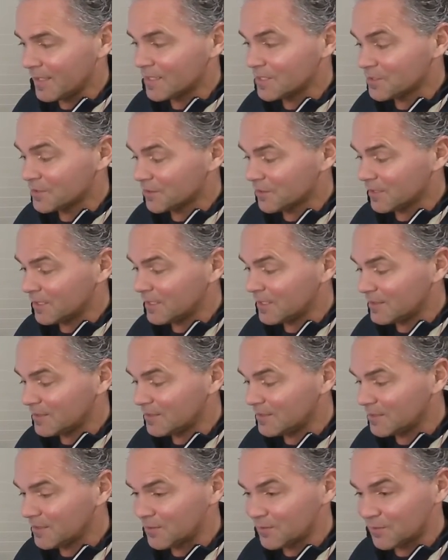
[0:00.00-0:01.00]
is
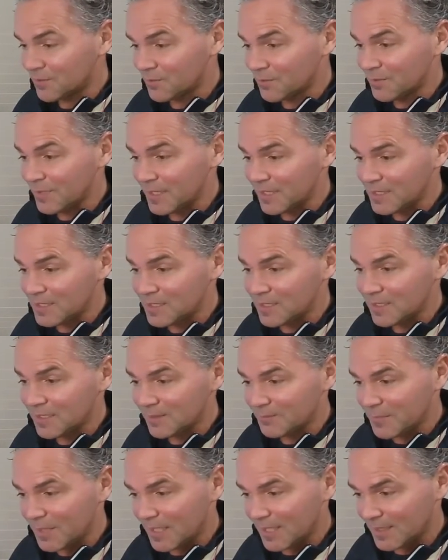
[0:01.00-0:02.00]
connected through
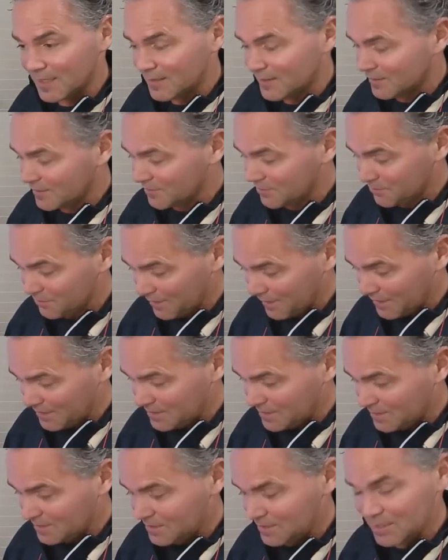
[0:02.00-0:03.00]
HDMI to
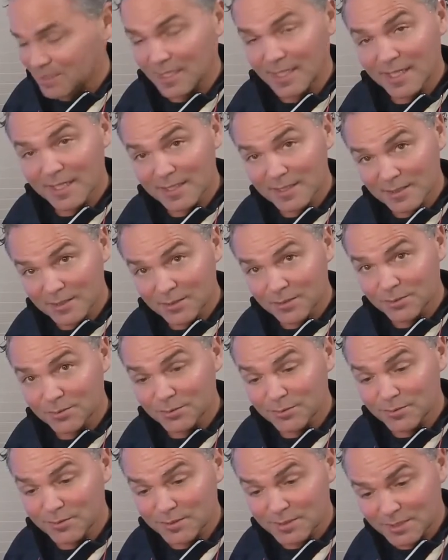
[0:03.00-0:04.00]
HDCI
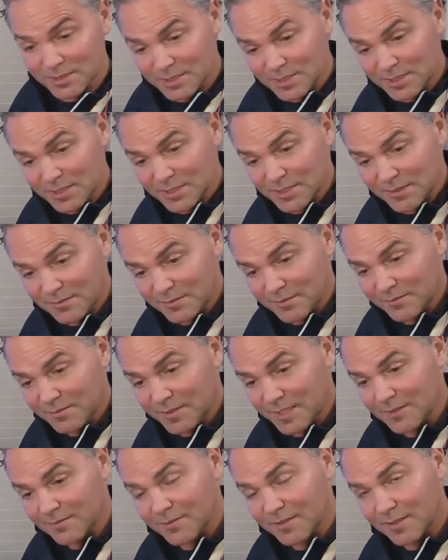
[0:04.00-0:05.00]
to the
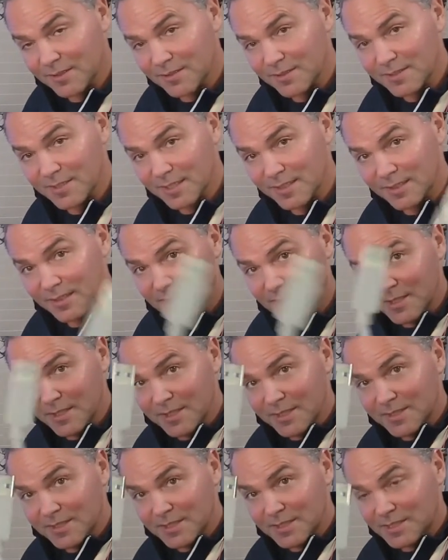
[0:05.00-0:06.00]
G7500, and
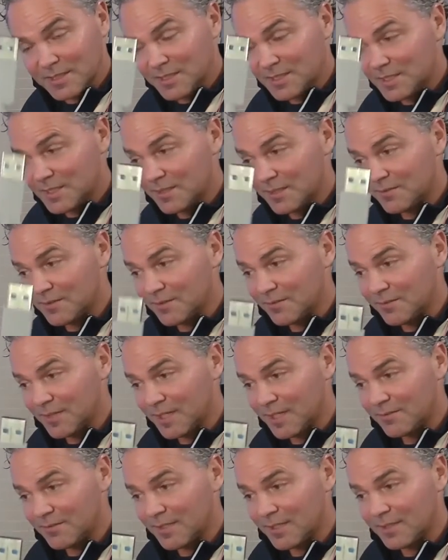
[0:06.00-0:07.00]
the
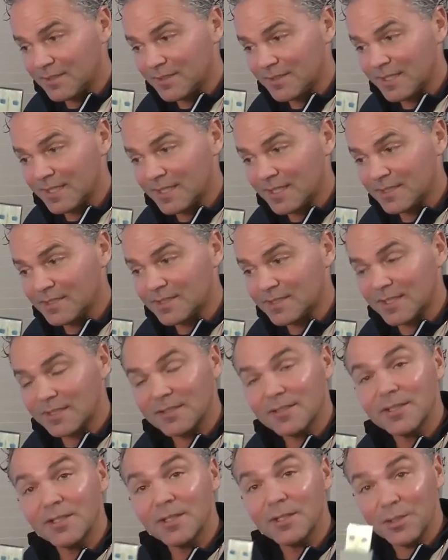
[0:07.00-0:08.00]
G7500 has
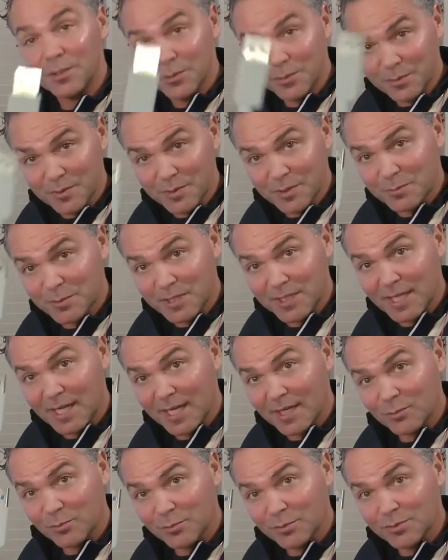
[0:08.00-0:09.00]
that USB
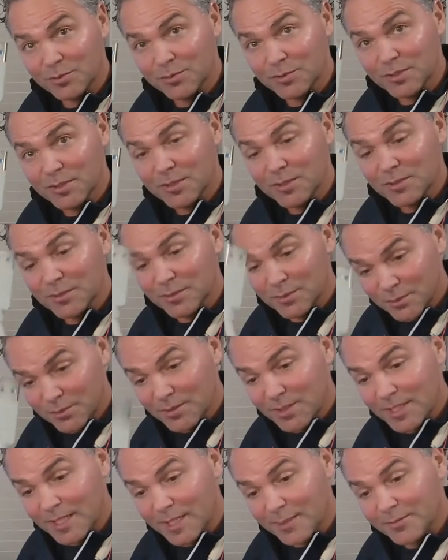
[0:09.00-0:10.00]
output
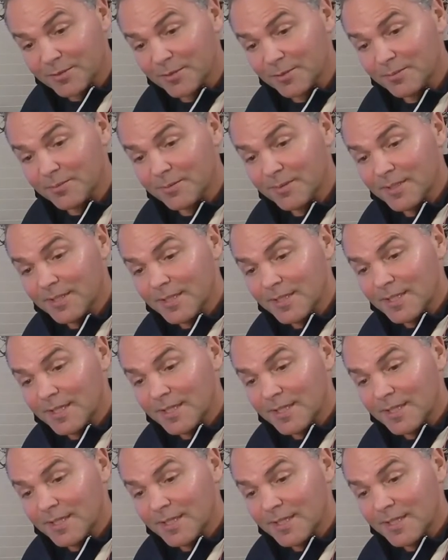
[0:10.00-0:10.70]
to the laptop,